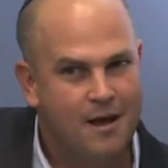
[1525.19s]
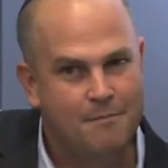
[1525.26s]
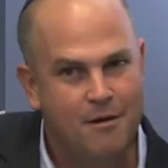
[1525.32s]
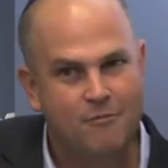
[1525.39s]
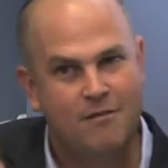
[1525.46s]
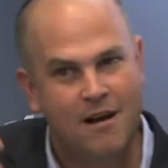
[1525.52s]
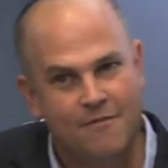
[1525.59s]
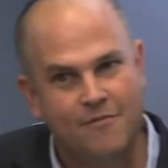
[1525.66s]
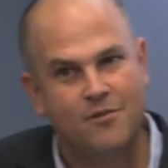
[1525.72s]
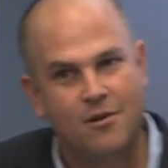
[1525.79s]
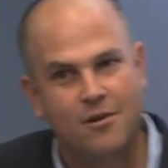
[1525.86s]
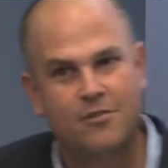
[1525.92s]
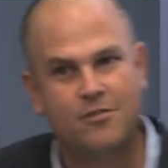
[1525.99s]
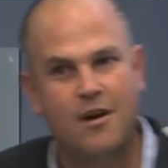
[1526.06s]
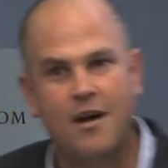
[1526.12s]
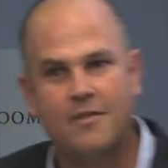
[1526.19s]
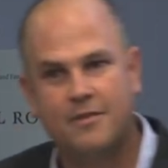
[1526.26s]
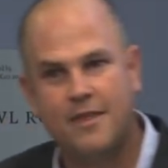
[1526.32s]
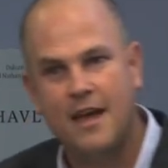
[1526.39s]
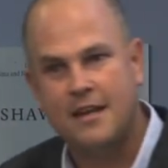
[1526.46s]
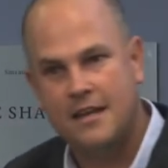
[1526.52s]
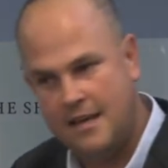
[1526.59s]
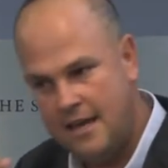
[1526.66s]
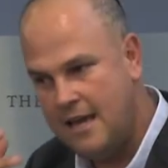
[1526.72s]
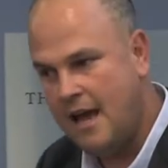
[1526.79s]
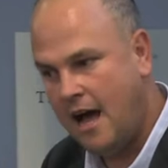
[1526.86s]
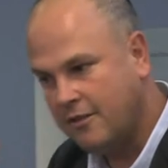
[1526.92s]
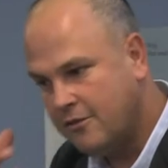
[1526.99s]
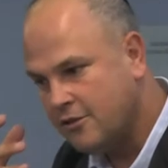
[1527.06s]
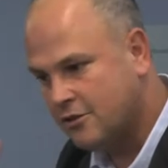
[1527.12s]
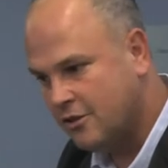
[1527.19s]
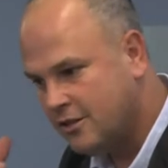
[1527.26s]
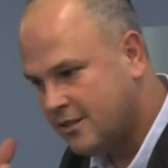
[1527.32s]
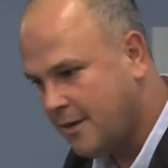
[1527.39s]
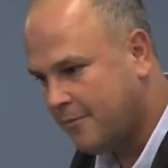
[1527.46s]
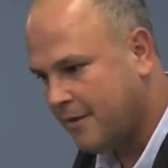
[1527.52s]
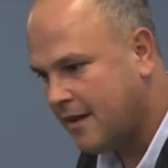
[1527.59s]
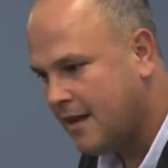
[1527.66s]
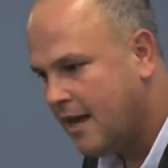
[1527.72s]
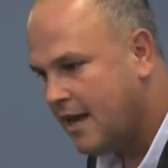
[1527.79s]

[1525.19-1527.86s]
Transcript: But Rav Kook thought that he understood something.